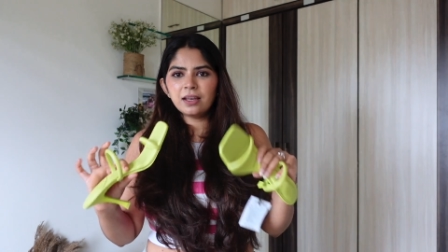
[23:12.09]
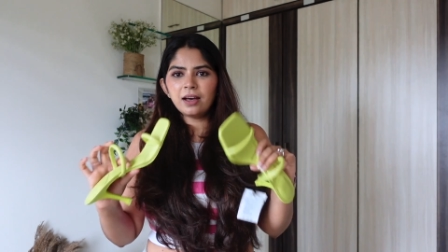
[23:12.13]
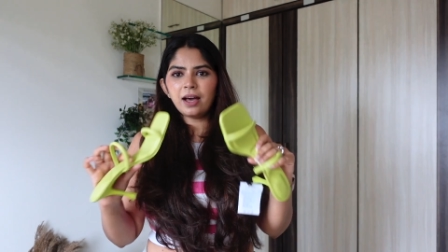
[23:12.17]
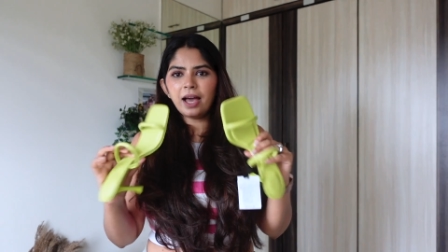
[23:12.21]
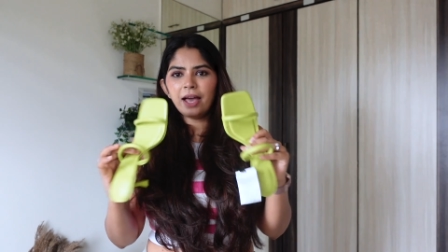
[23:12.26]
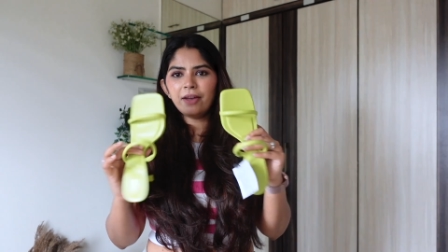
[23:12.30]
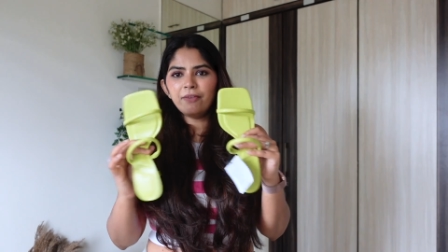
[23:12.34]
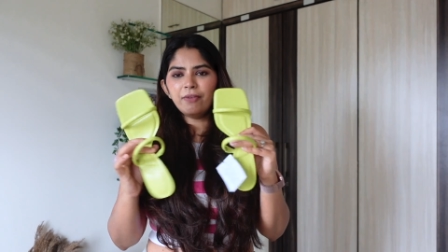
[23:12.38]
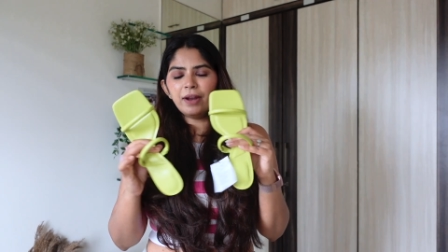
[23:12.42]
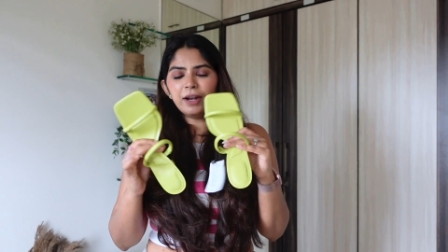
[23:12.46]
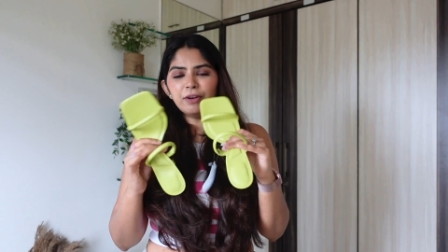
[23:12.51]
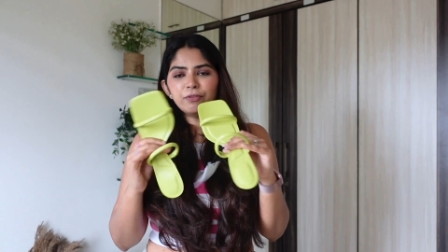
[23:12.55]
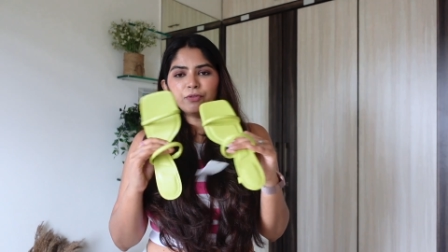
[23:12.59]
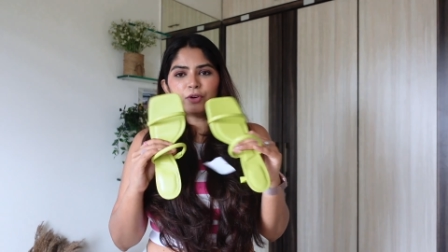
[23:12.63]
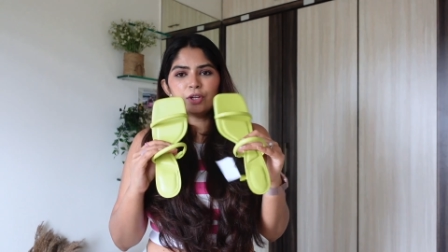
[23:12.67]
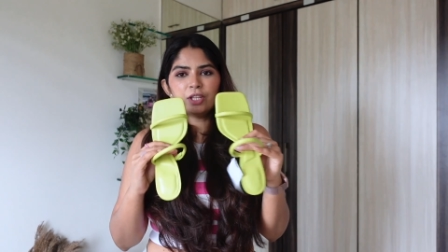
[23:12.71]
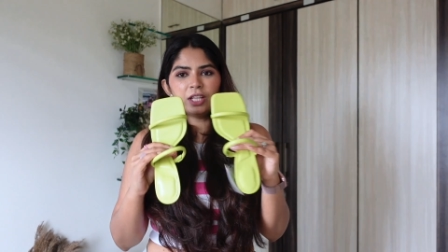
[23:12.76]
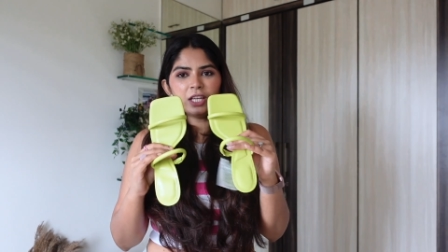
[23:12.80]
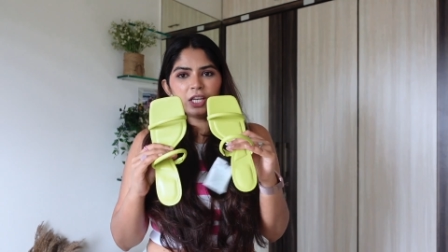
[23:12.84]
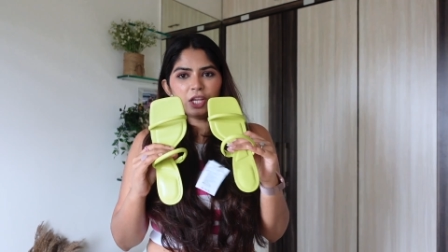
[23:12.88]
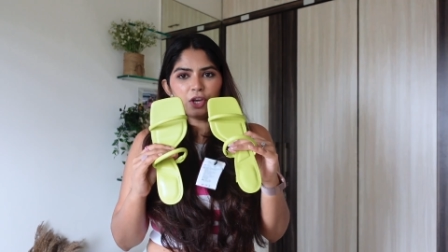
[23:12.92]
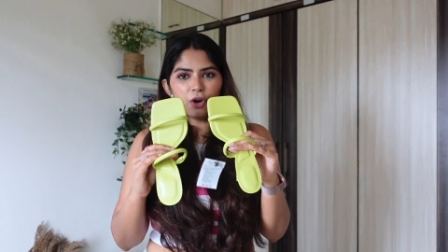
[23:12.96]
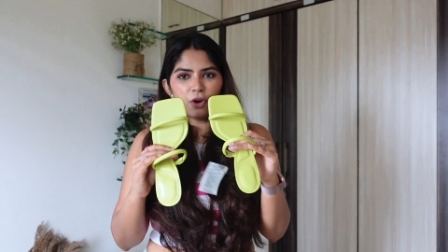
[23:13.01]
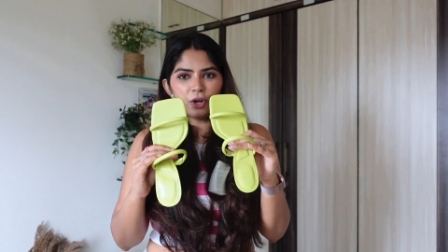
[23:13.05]
I went for
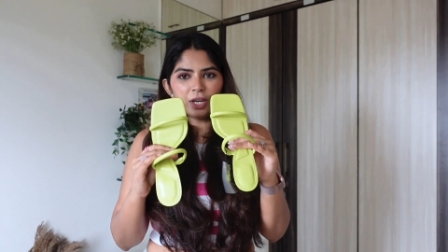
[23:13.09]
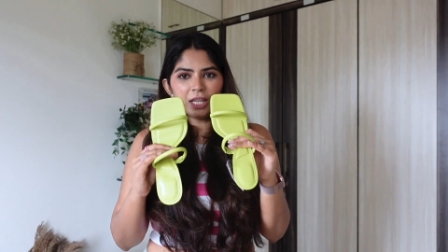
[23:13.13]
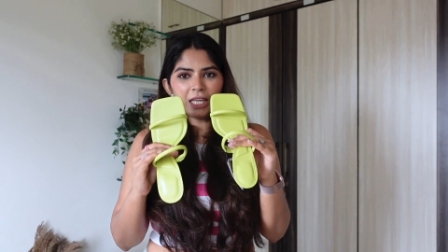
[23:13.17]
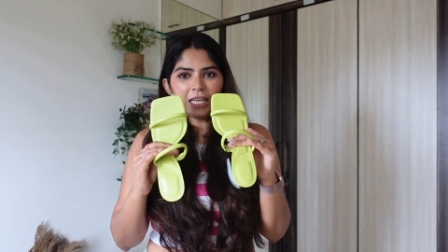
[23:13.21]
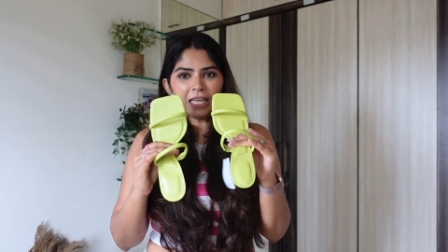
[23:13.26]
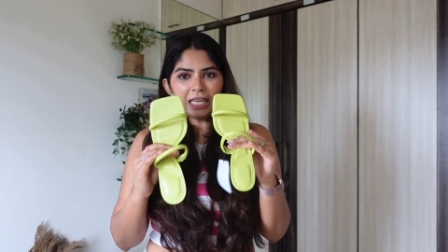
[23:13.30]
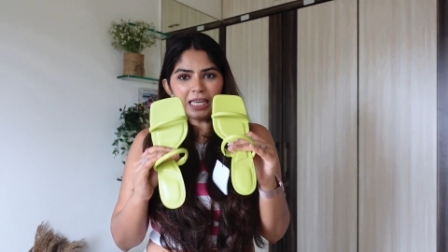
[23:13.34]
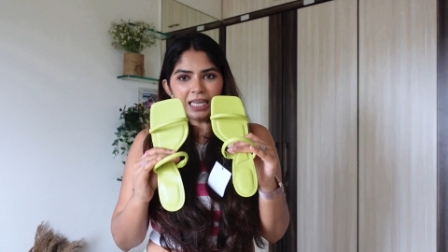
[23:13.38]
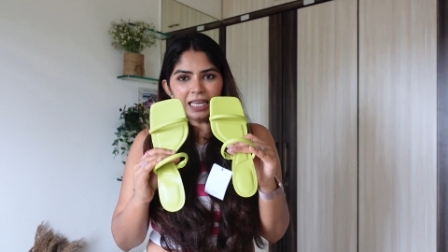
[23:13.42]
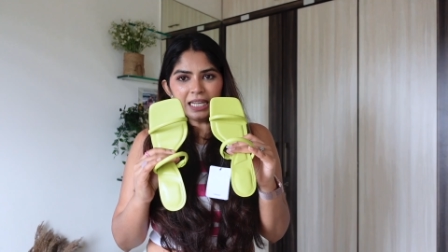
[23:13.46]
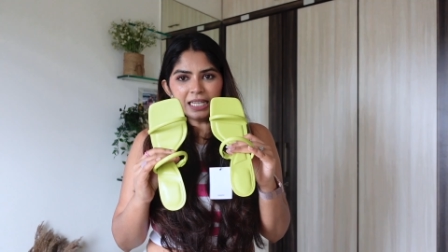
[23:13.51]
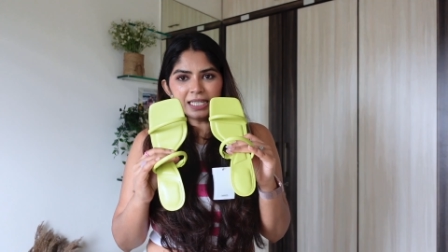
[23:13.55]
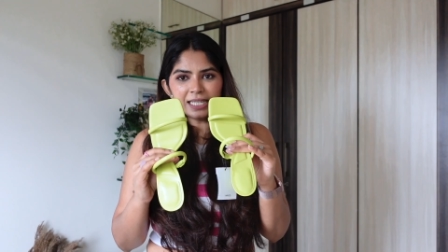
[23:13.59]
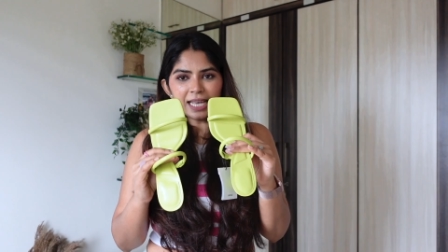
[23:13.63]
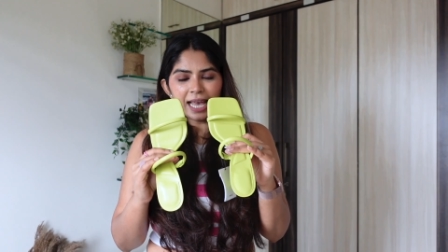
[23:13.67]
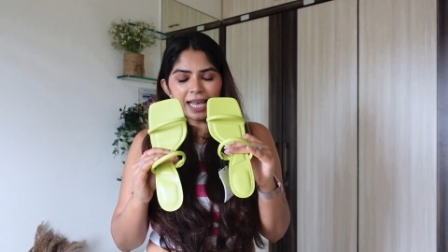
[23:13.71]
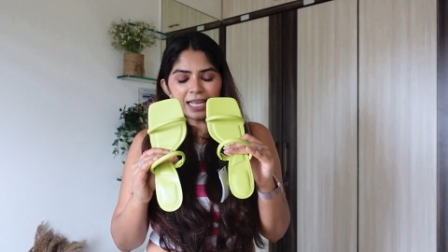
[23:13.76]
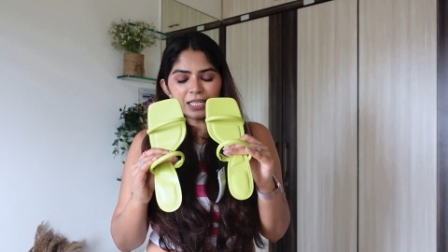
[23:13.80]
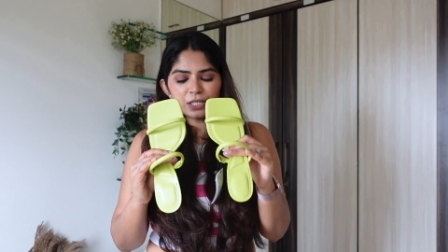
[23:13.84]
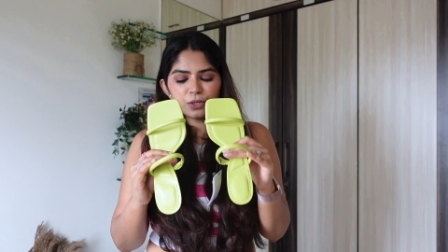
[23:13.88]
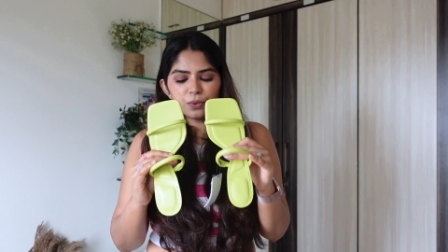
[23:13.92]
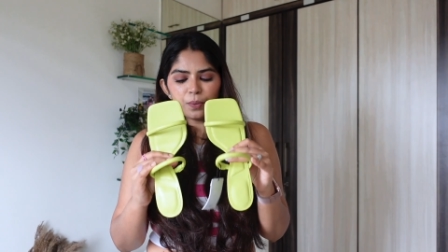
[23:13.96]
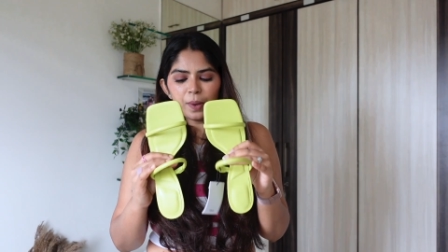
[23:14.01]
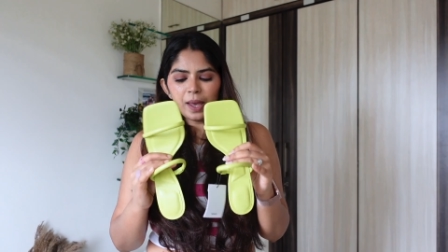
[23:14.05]
the neon-y heels
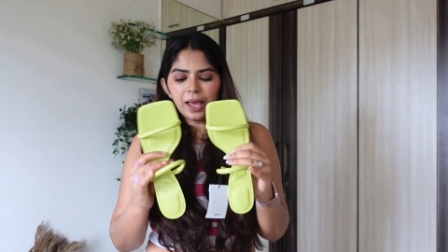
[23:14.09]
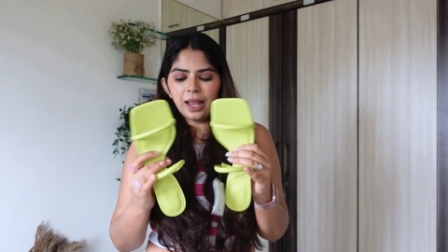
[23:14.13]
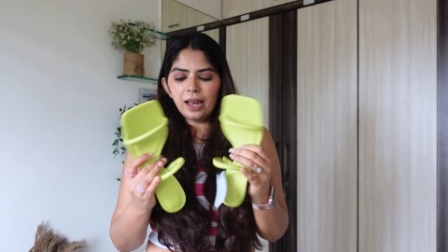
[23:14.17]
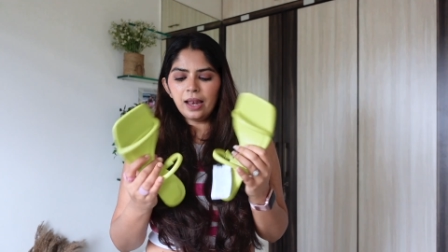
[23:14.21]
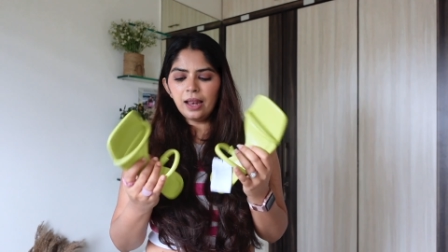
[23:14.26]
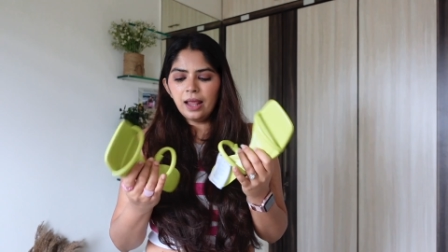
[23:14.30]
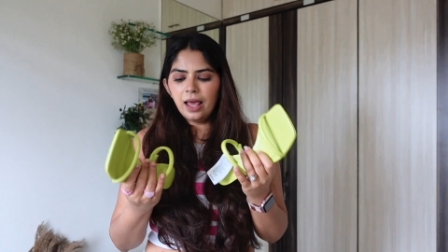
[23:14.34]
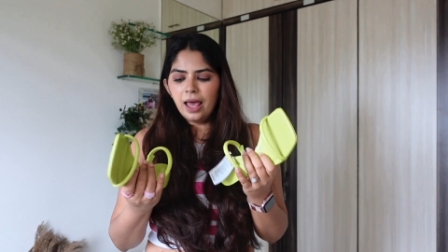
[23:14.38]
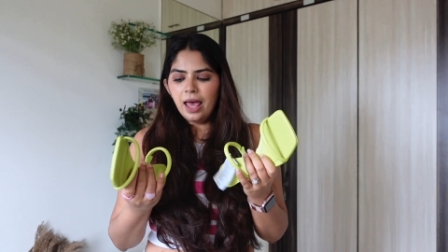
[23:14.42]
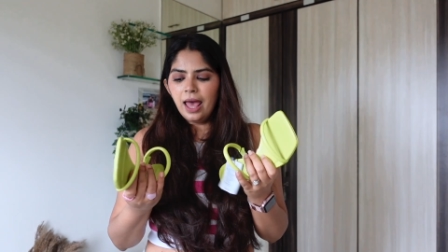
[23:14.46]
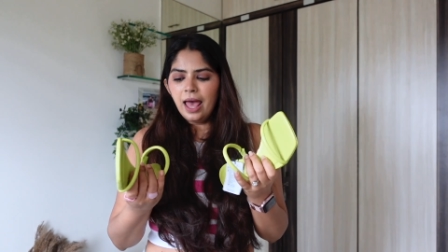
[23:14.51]
as well.